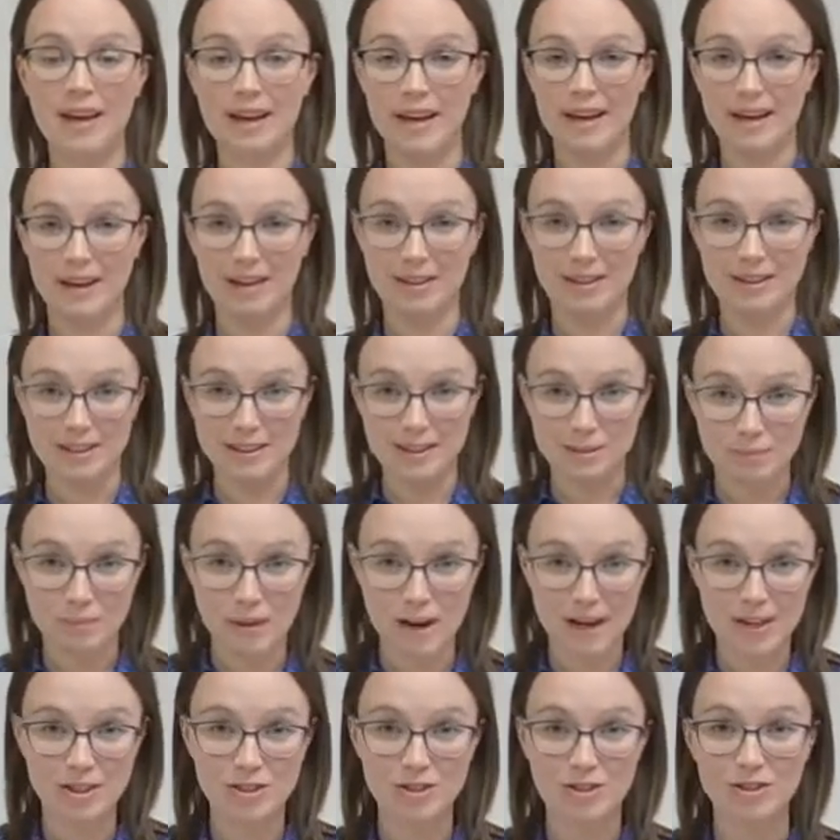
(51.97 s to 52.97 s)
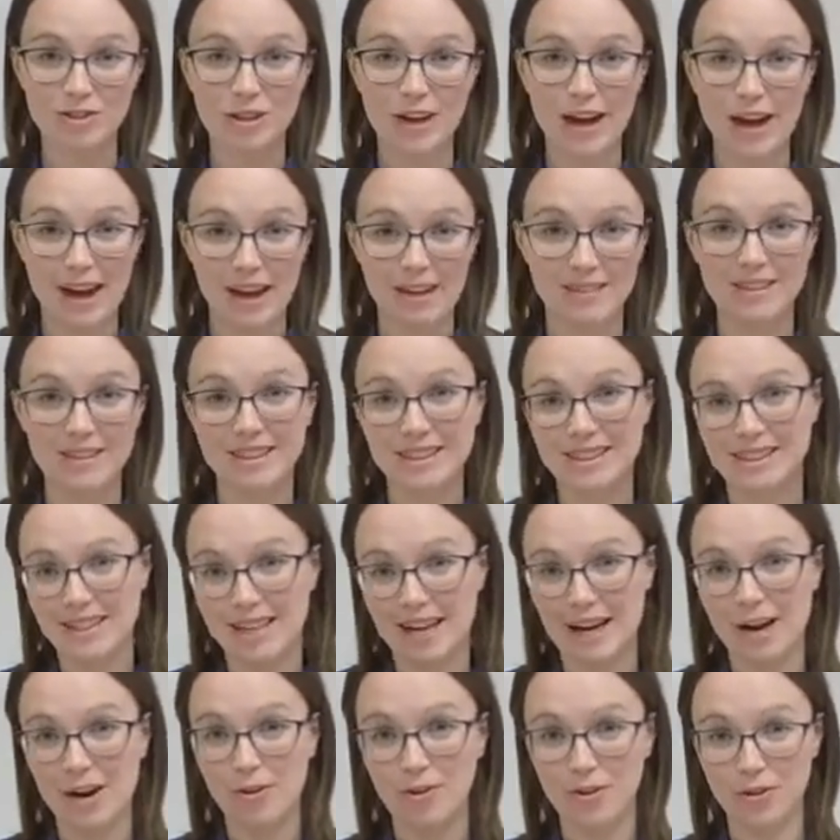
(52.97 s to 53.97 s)
And I'll expect you to have it
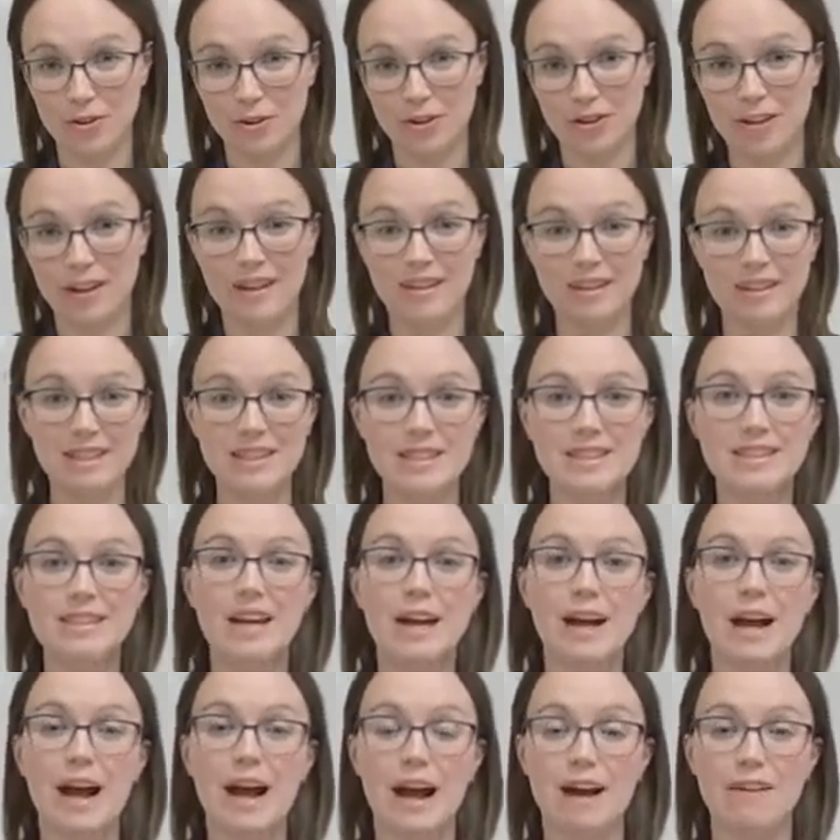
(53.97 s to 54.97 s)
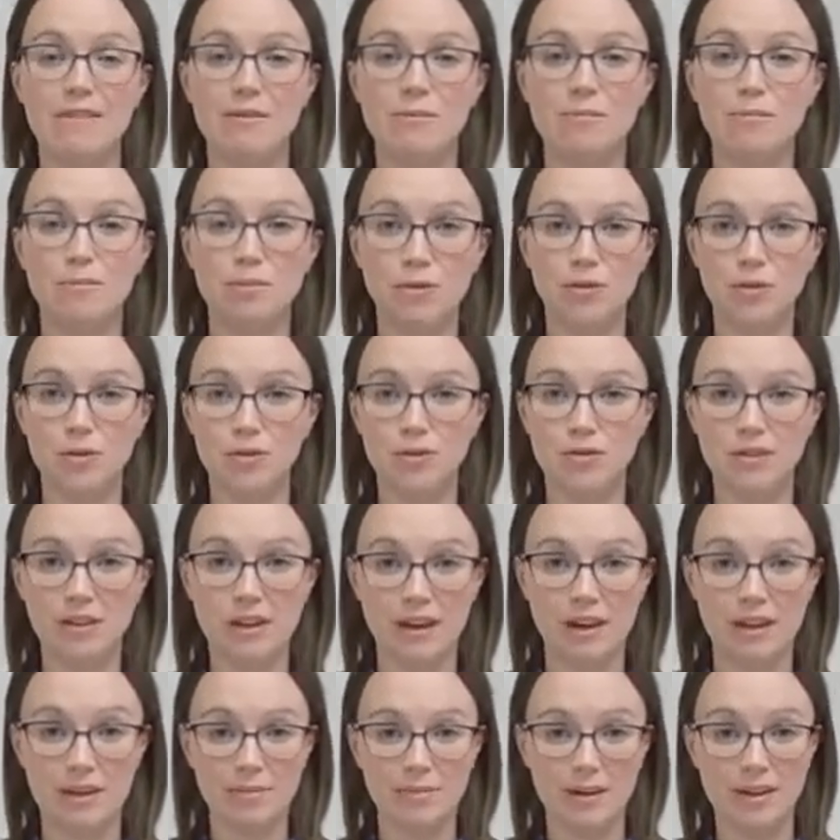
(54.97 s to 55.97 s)
down or at least have improved
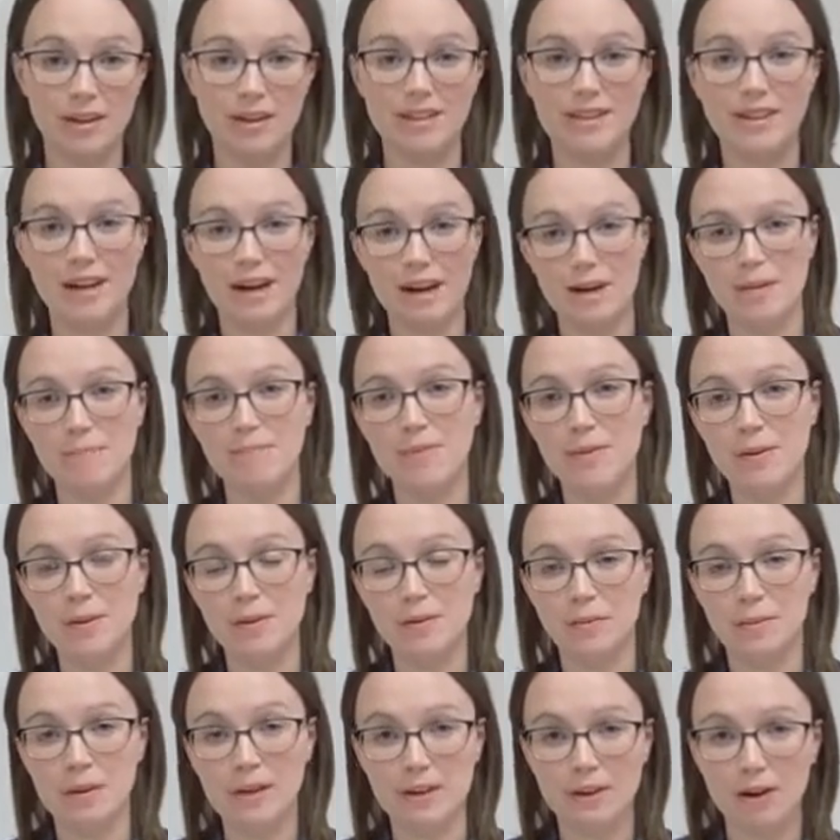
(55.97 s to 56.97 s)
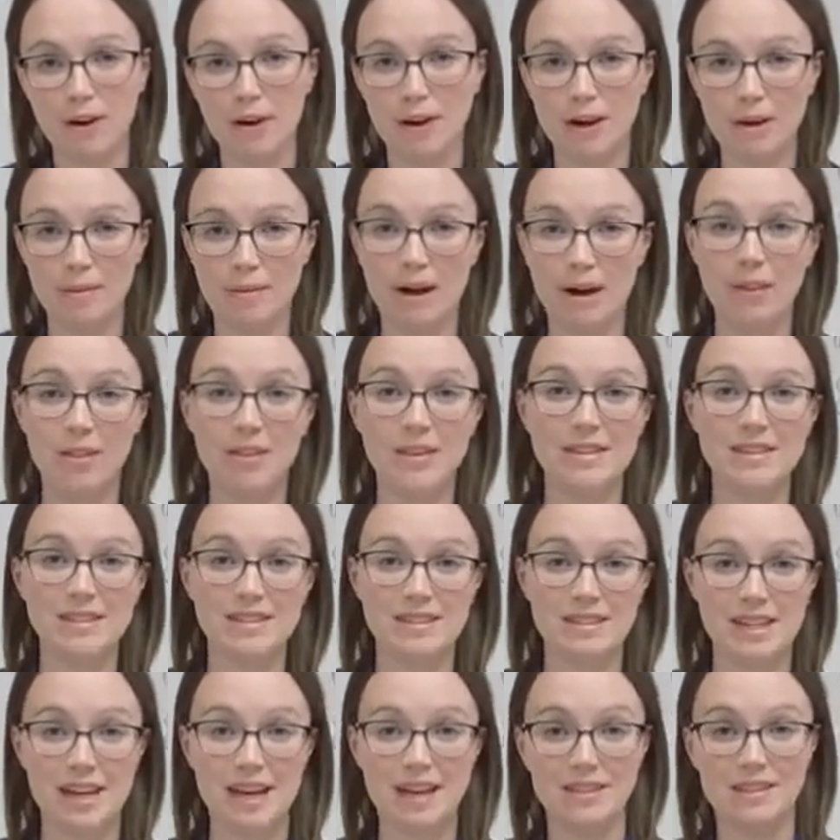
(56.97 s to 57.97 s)
on it by the time we talk about
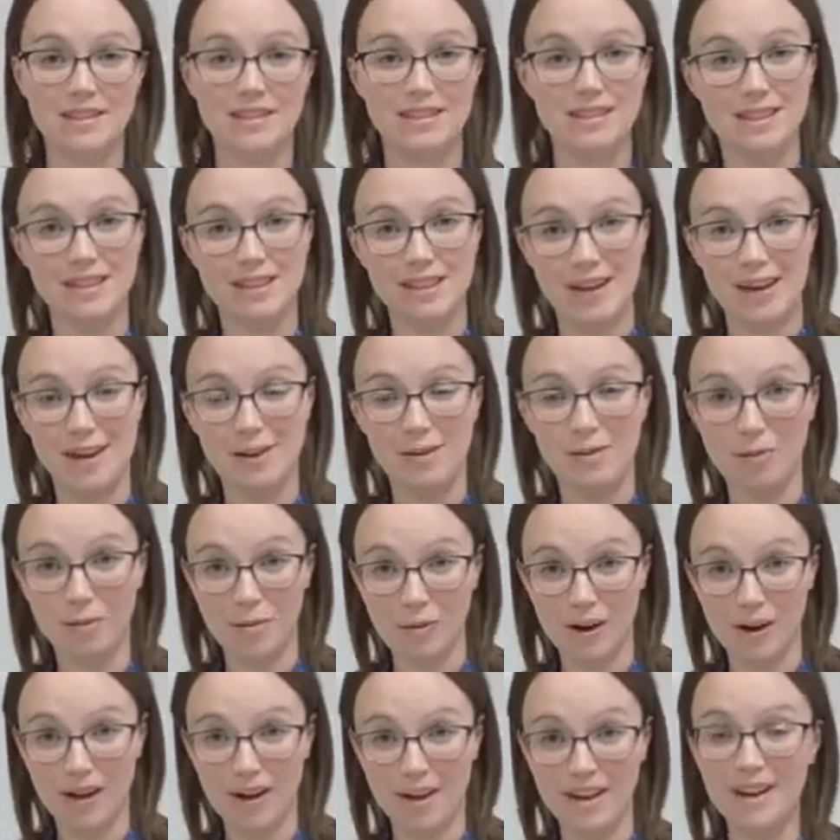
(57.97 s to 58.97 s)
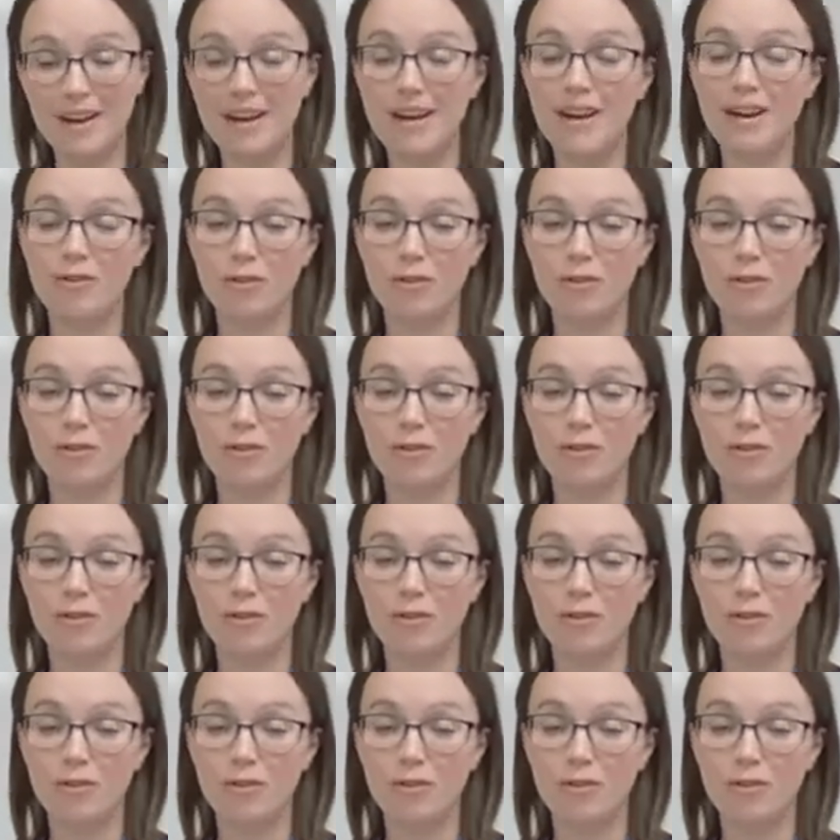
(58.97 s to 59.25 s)
this next day one.